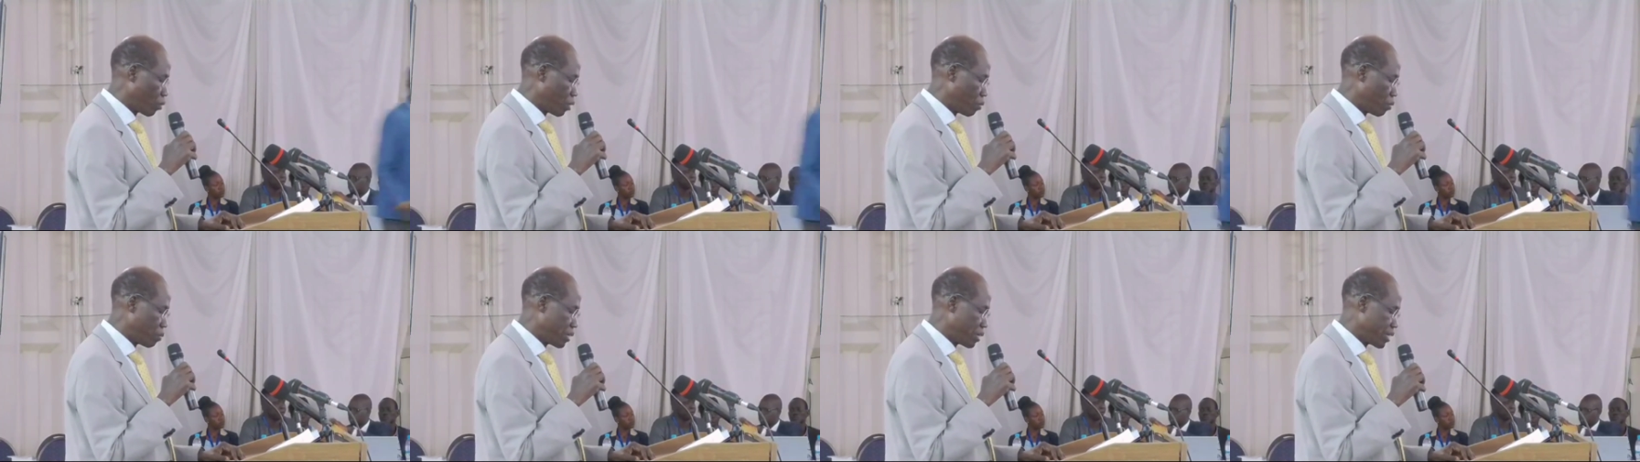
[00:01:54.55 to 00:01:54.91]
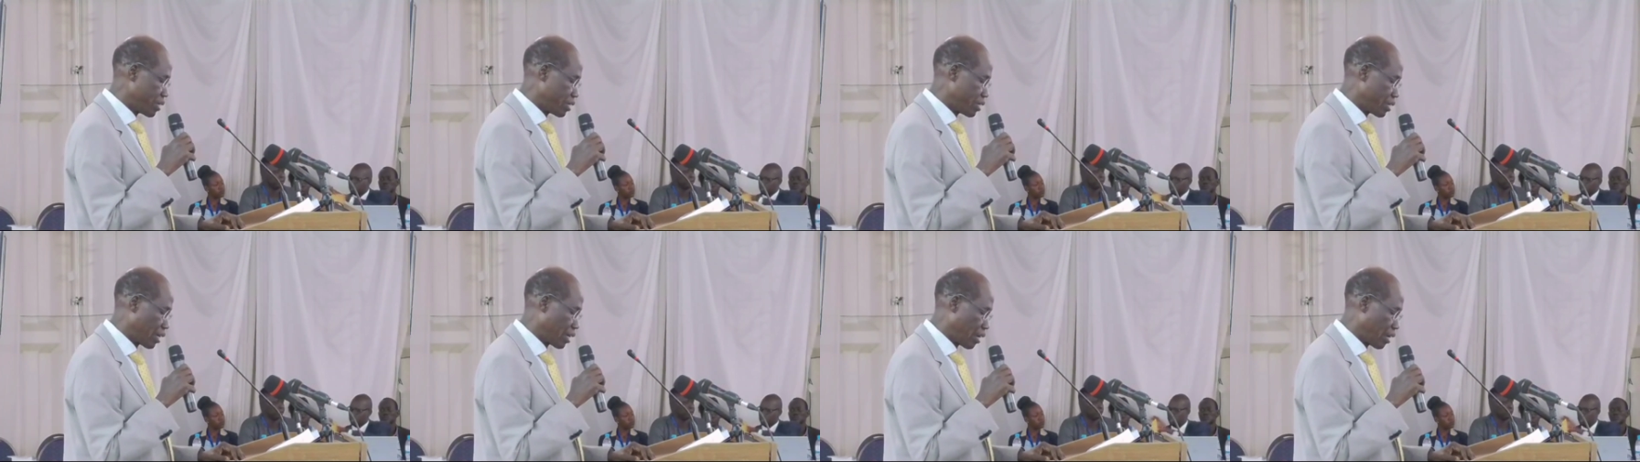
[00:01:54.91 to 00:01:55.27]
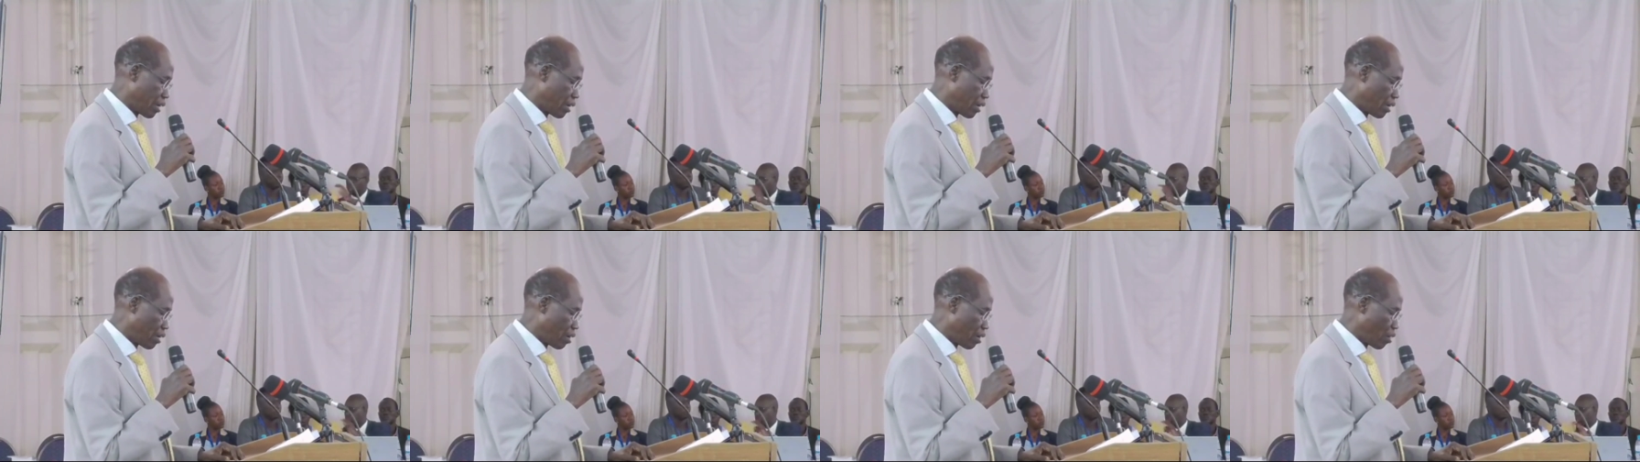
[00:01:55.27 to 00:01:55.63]
Minister
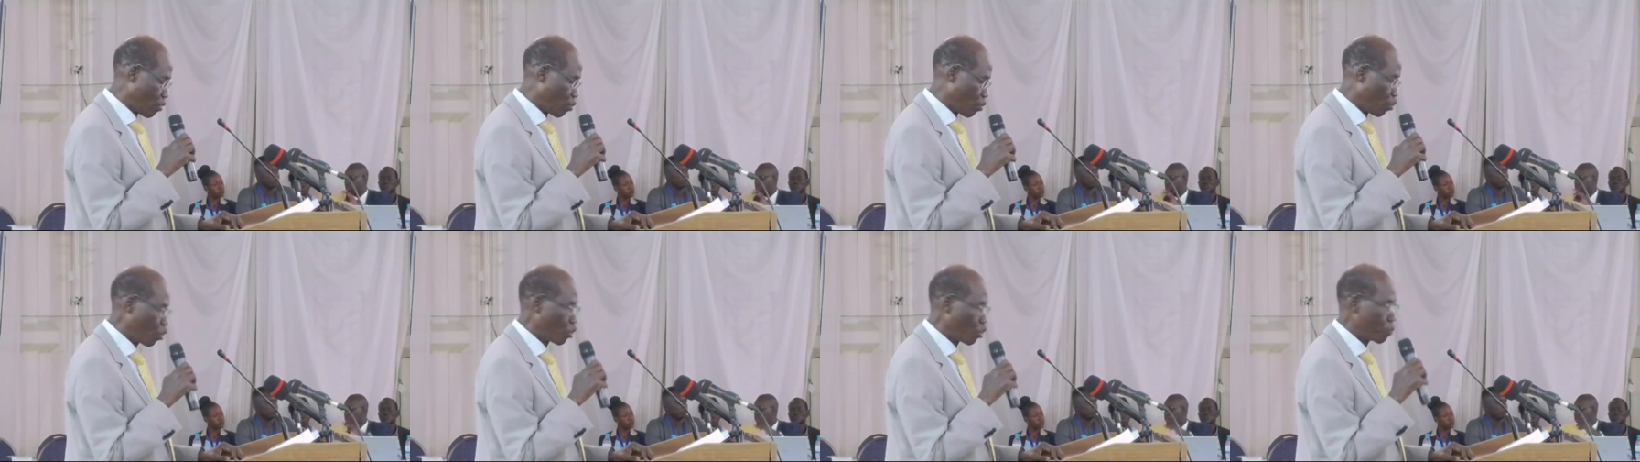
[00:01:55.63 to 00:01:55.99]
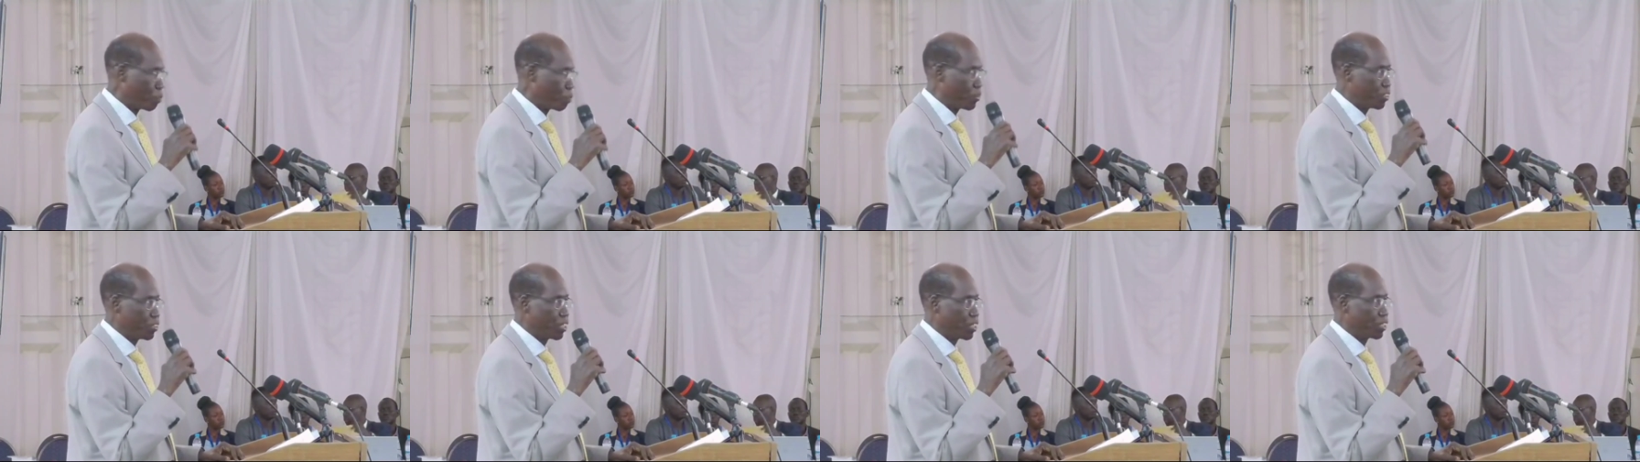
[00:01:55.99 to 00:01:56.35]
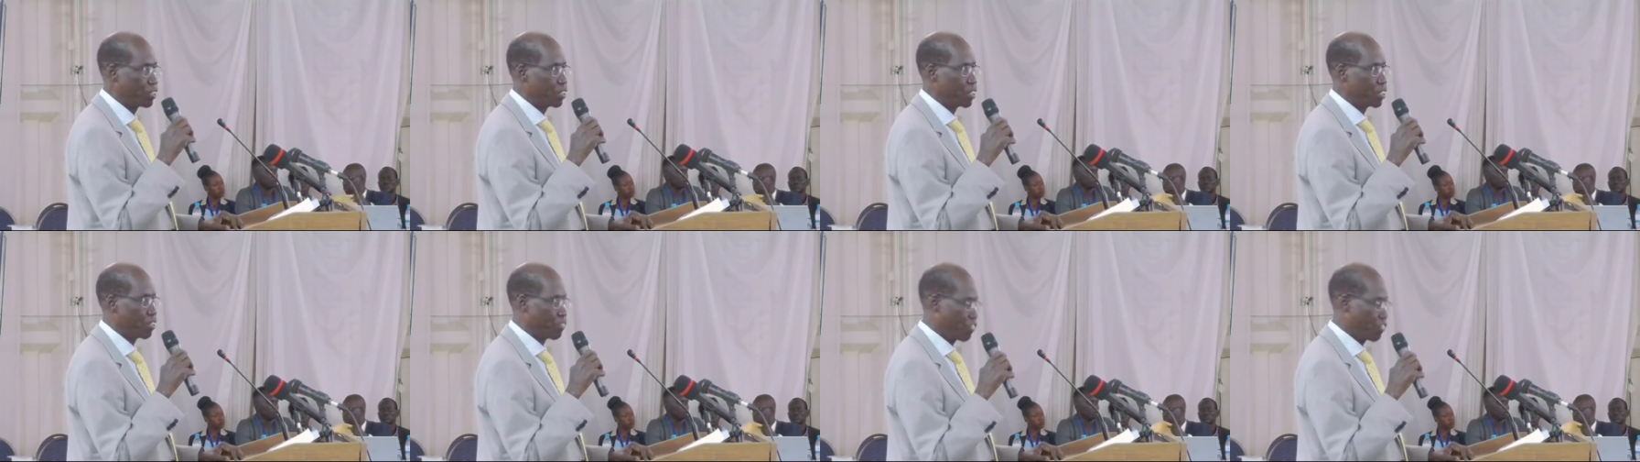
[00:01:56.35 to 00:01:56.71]
for Presidential
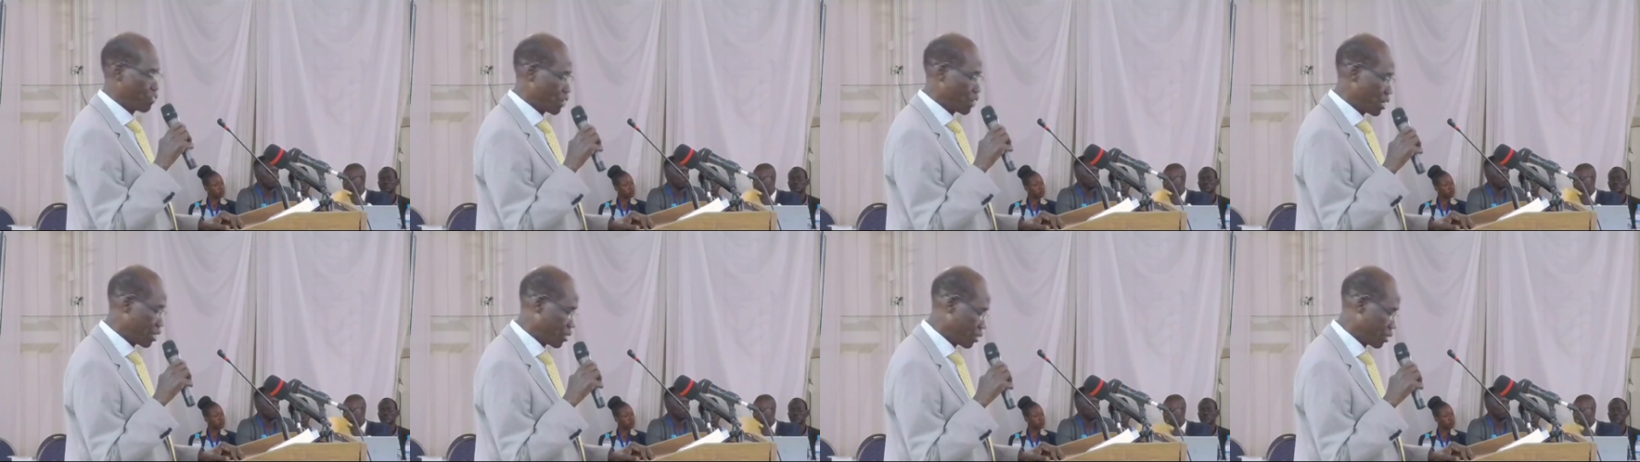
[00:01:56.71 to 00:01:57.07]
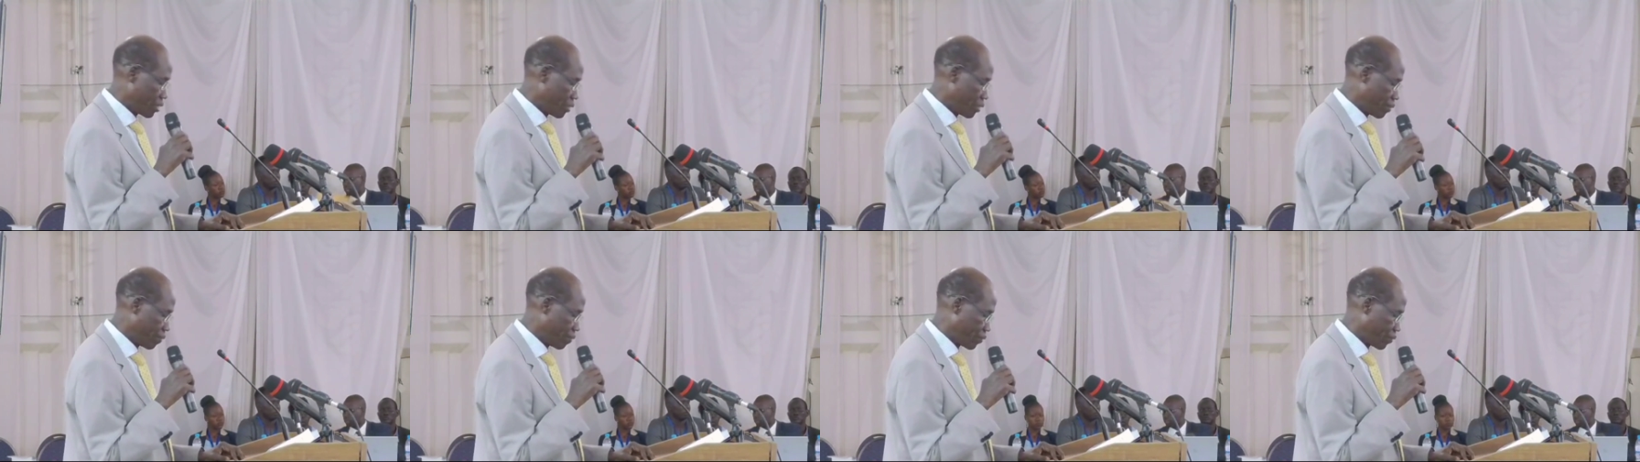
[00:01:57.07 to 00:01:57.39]
Affairs